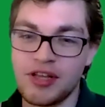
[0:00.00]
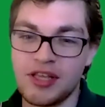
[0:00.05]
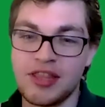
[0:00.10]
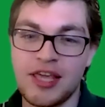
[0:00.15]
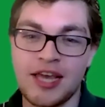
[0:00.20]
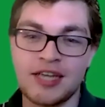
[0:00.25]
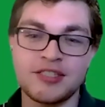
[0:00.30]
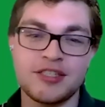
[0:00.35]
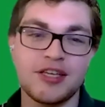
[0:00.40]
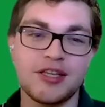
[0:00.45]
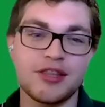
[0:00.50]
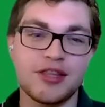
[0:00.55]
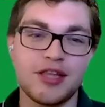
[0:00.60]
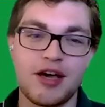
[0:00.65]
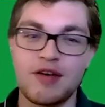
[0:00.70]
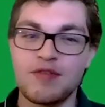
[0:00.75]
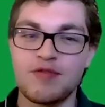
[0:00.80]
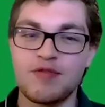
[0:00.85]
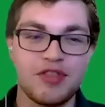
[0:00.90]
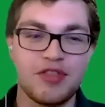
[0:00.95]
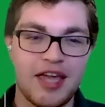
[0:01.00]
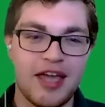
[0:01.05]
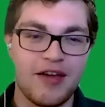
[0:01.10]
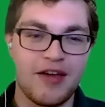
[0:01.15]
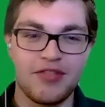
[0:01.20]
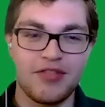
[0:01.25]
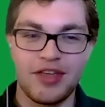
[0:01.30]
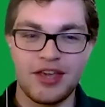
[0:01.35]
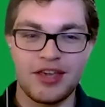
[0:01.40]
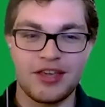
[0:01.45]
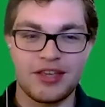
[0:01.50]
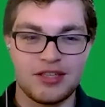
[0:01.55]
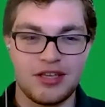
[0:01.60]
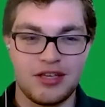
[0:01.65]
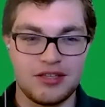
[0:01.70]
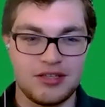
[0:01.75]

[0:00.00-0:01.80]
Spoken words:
And they actually love when they have like